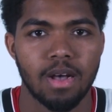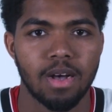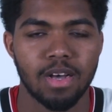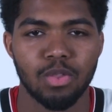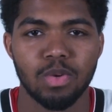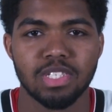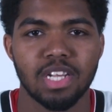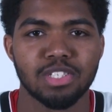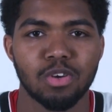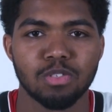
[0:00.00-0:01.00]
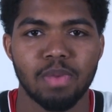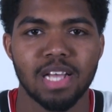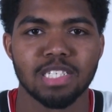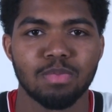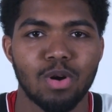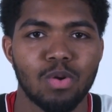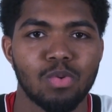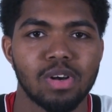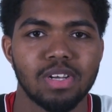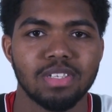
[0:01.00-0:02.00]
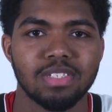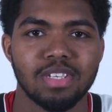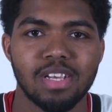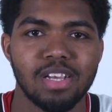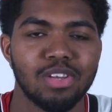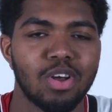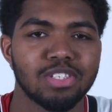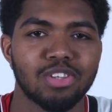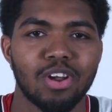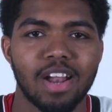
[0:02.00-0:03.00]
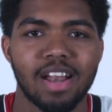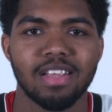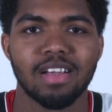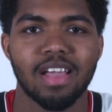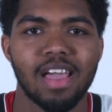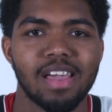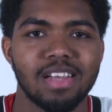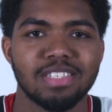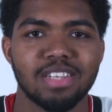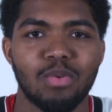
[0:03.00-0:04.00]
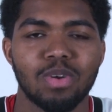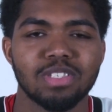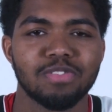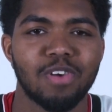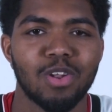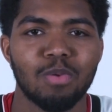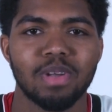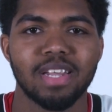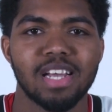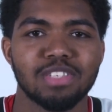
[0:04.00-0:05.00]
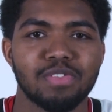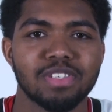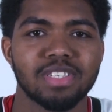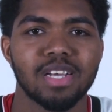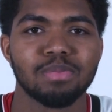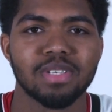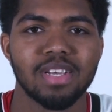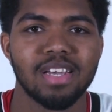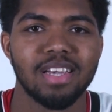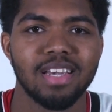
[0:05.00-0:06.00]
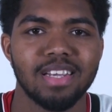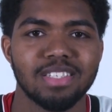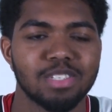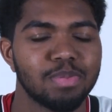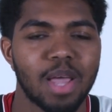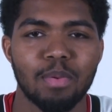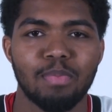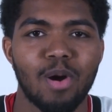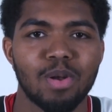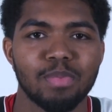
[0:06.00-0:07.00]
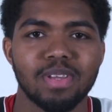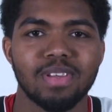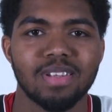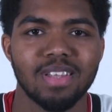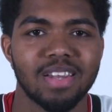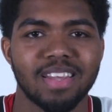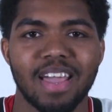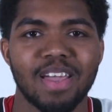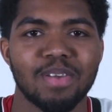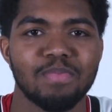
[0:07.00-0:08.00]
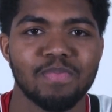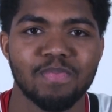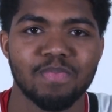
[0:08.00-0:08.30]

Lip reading: The reason I chose basketball was, you know, I started at a young age and I wanted to follow my dad's footsteps, and it just became a part of me. Love the game.